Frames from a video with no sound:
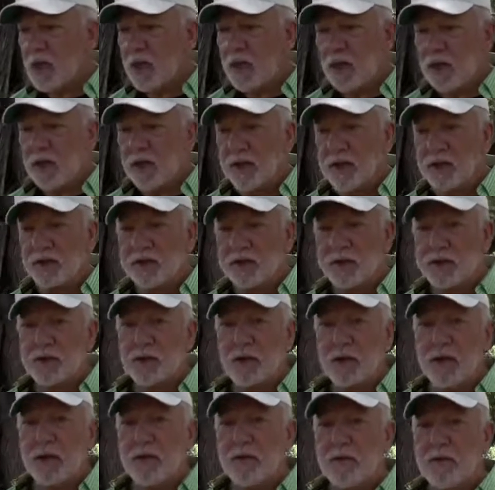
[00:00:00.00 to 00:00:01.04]
is to tell
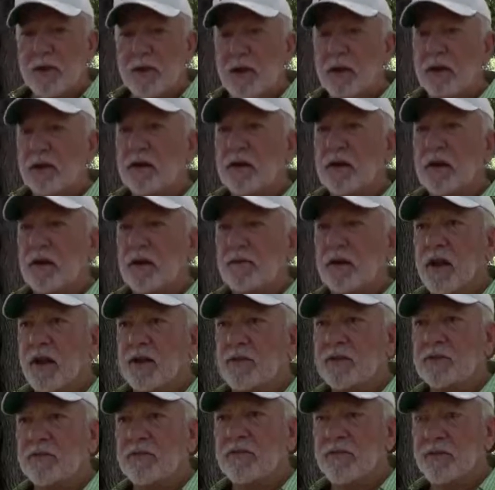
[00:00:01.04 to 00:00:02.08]
you that I've got
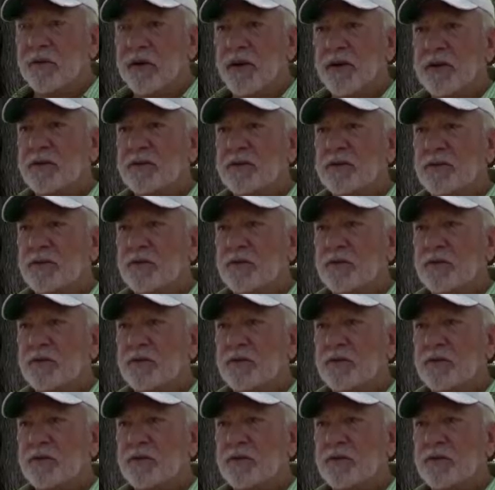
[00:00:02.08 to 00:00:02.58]
some friends